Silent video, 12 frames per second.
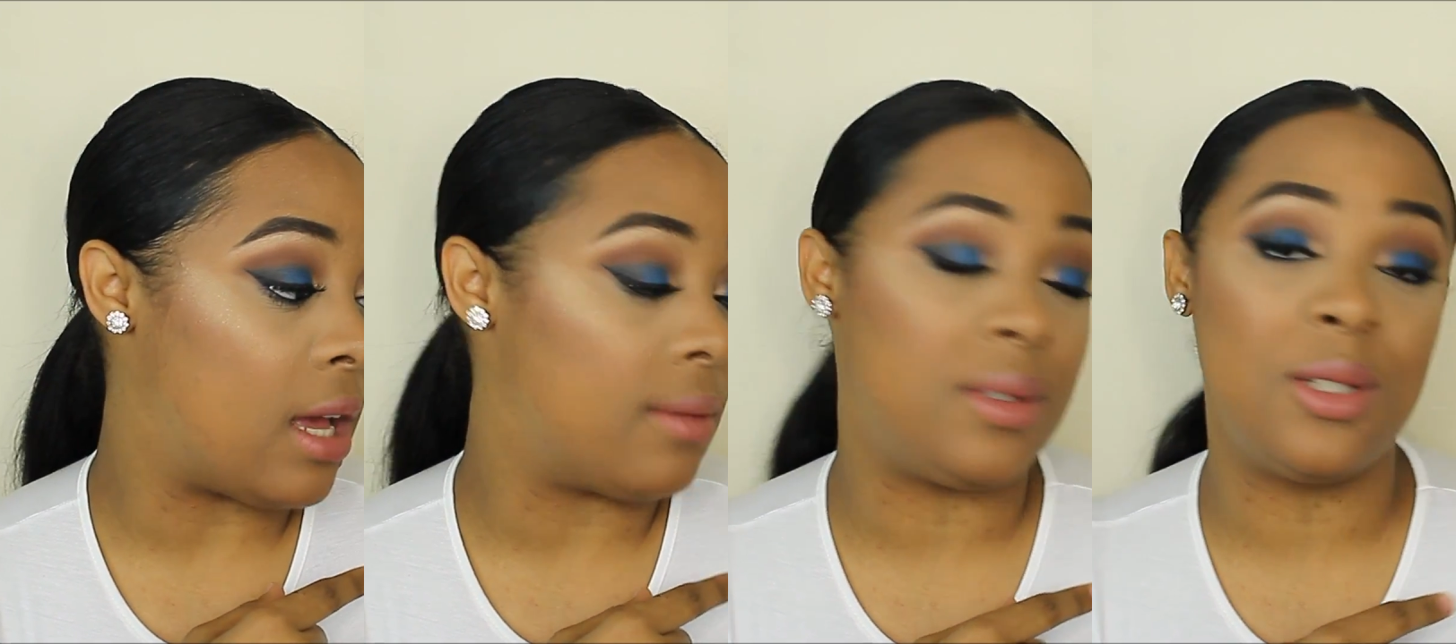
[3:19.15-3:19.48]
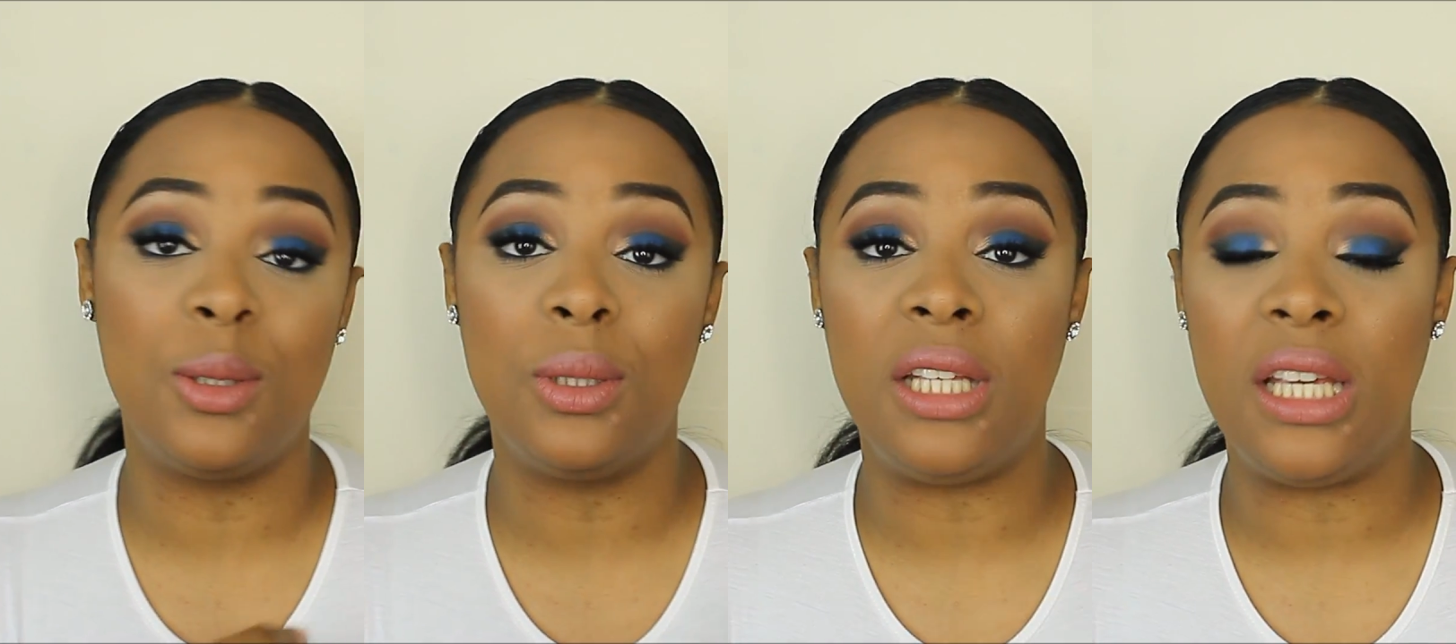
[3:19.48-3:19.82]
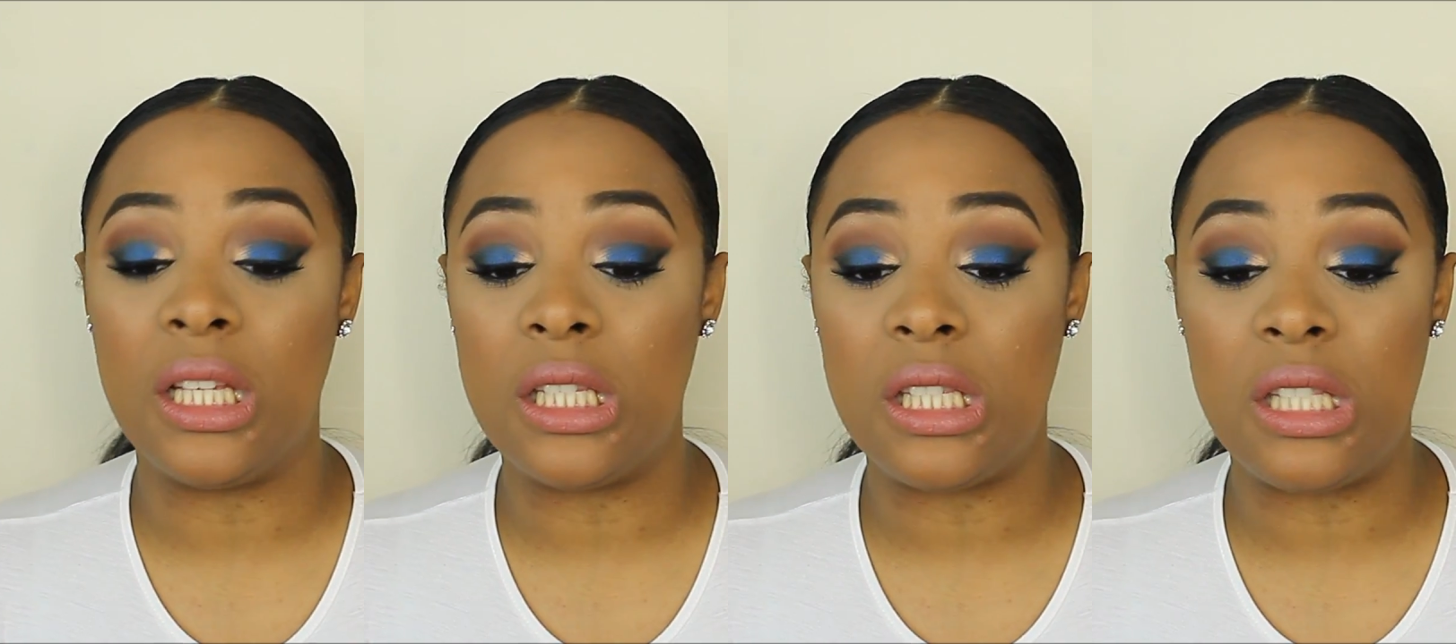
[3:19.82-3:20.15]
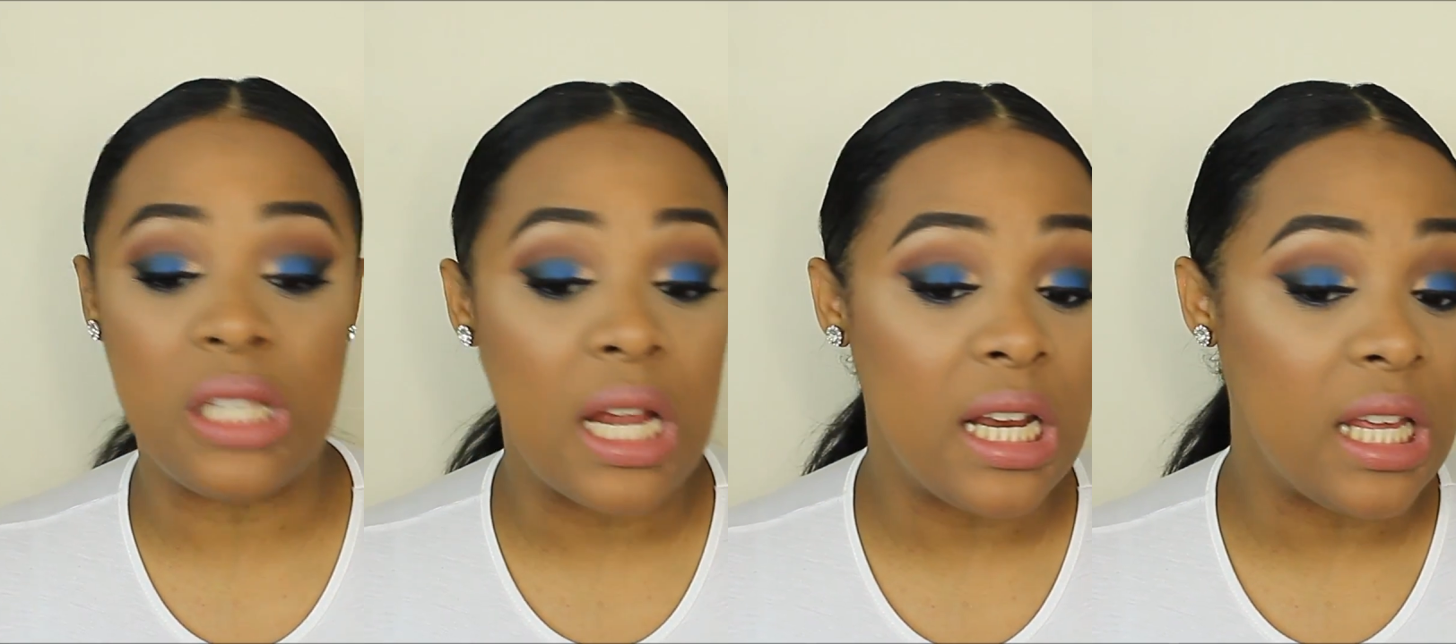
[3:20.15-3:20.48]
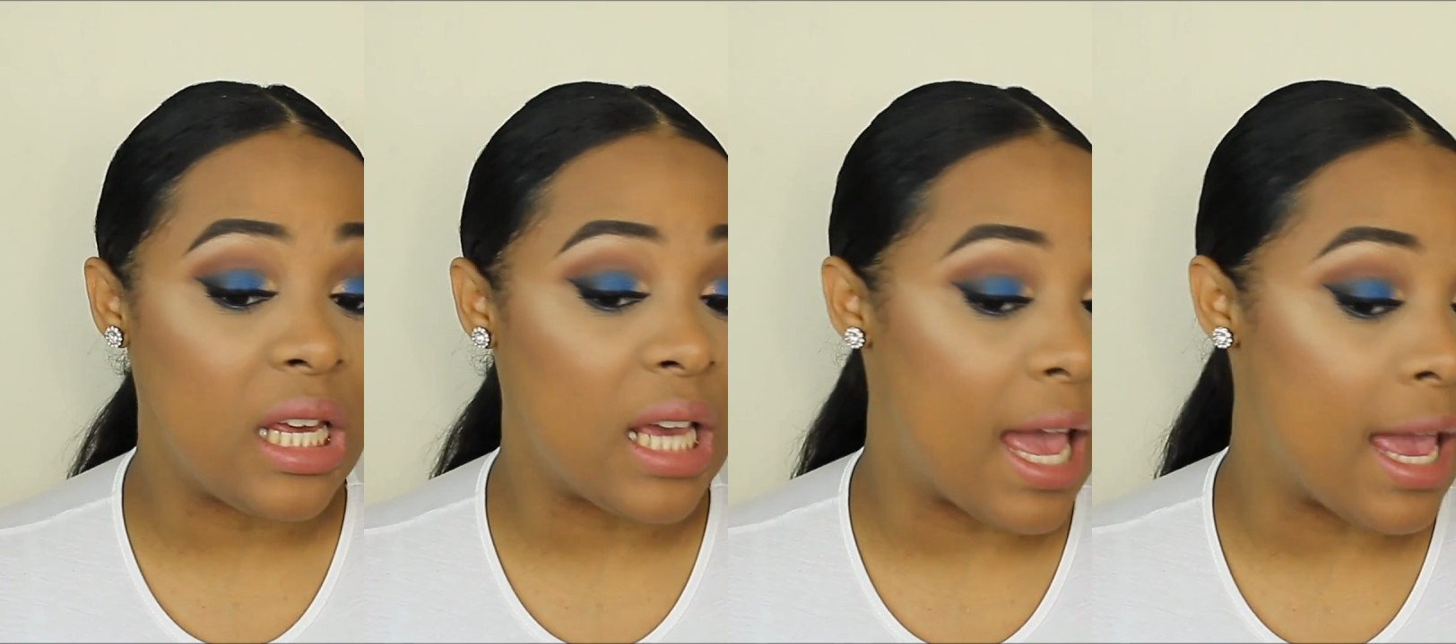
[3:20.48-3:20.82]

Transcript: absolutely stunning.